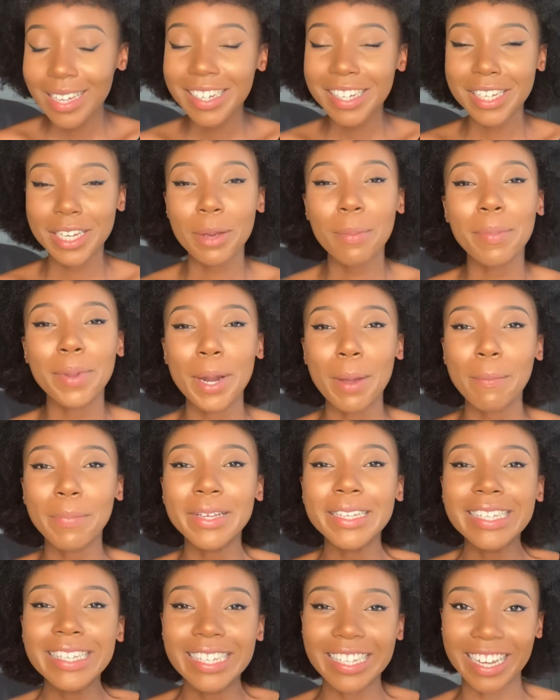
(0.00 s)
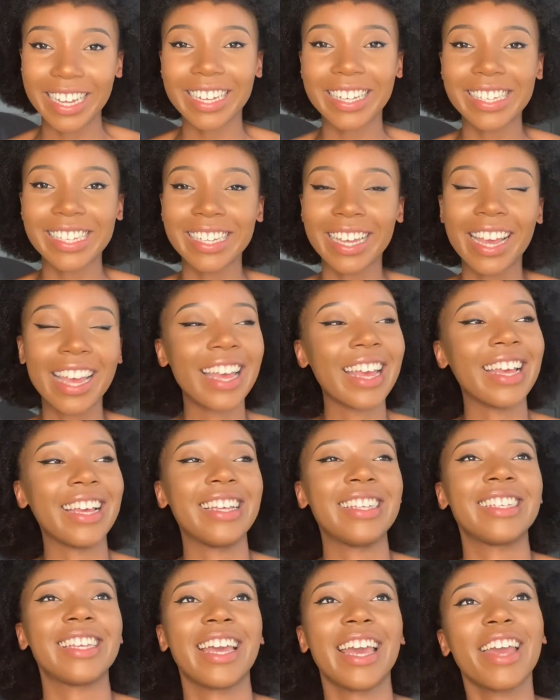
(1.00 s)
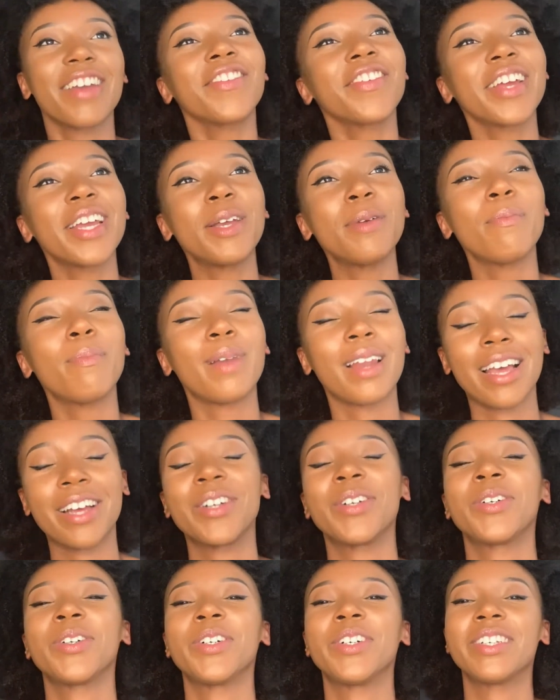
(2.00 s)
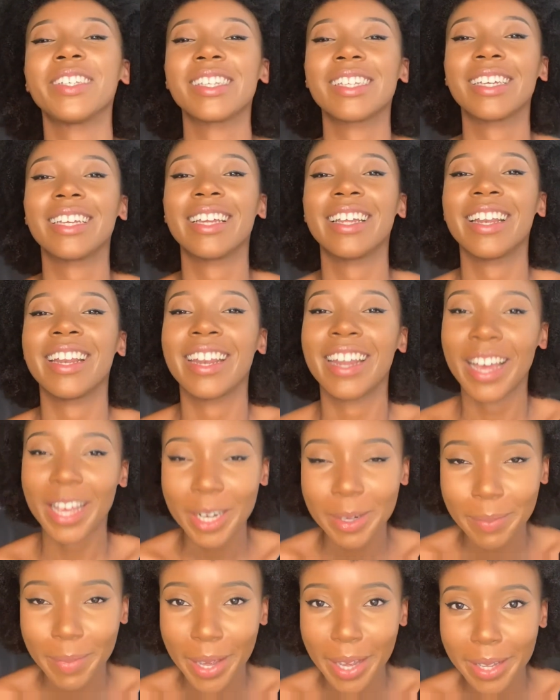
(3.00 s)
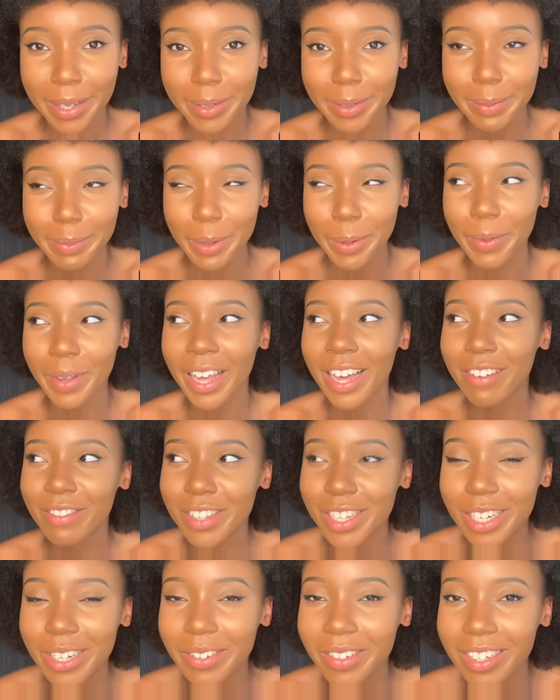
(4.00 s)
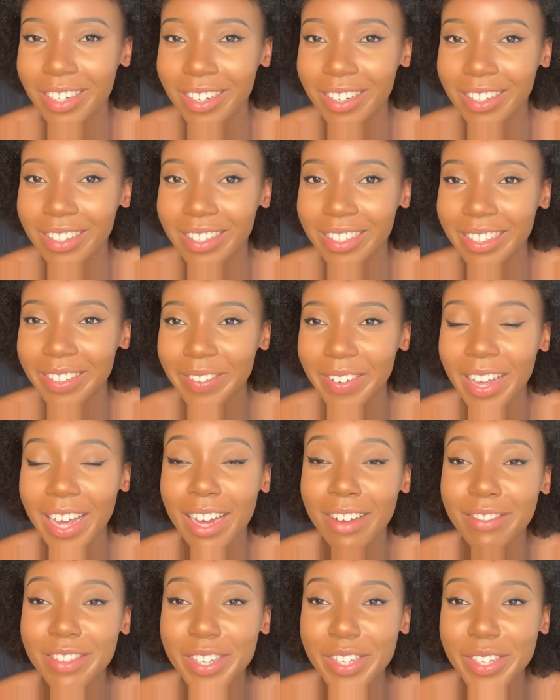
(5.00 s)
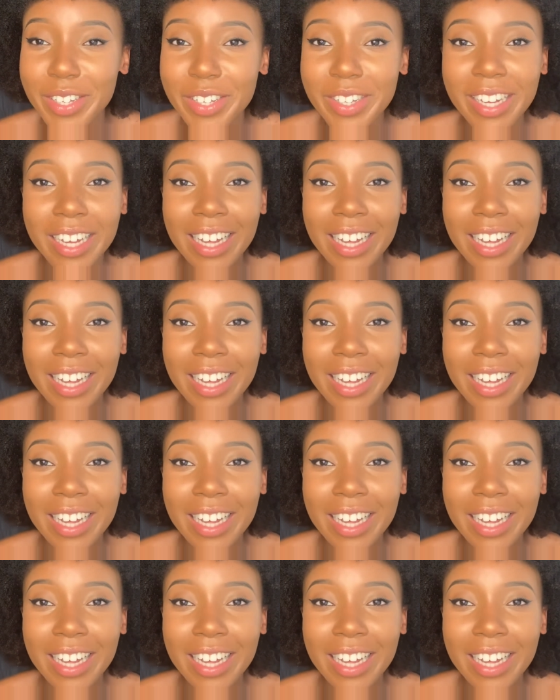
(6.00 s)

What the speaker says: Tip number 6 is every black girl's nightmare. But we have to do it, y'all. We have to.